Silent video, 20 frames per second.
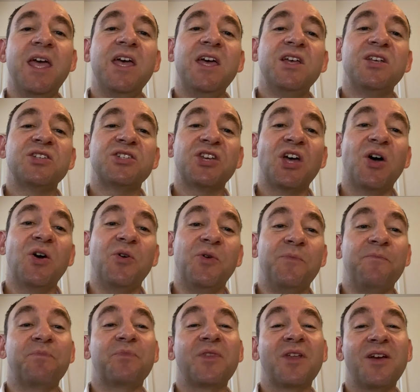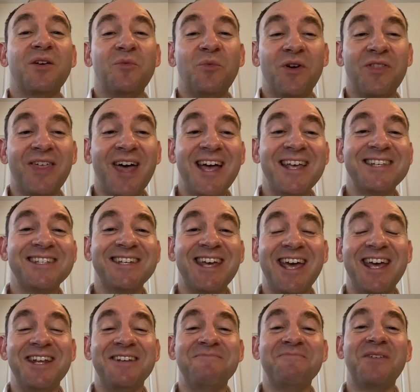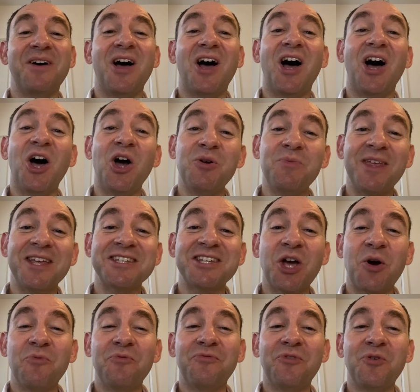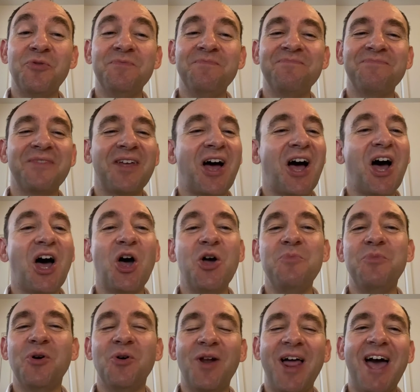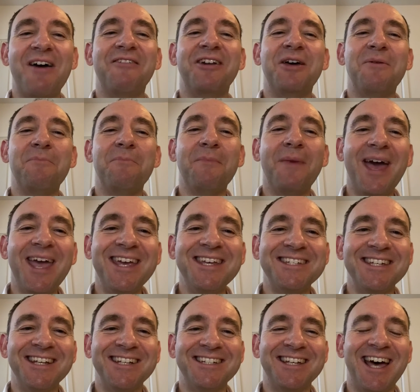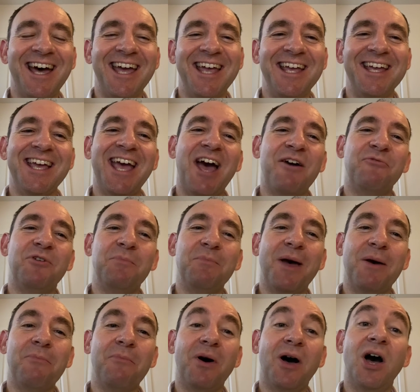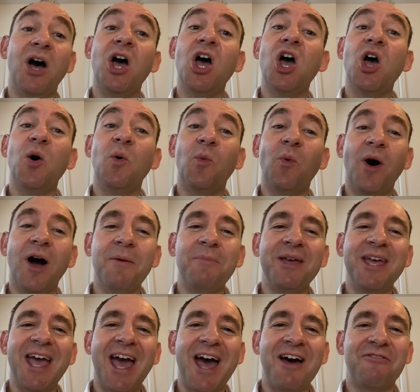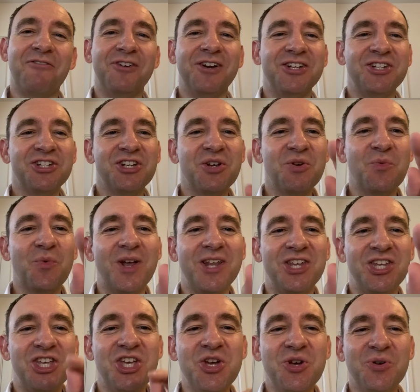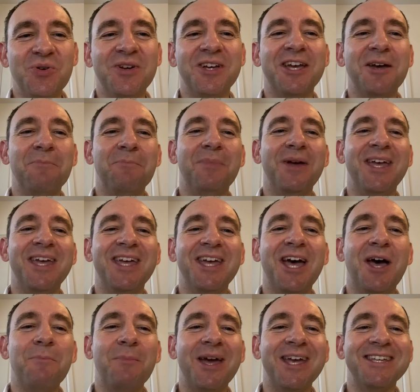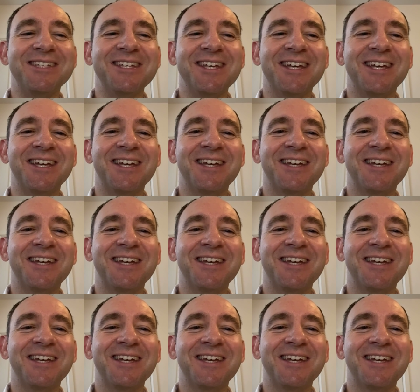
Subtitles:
So with that said, I hope that's helpful. I hope you'll have an amazing day. And remember, why be average when you can be amazing?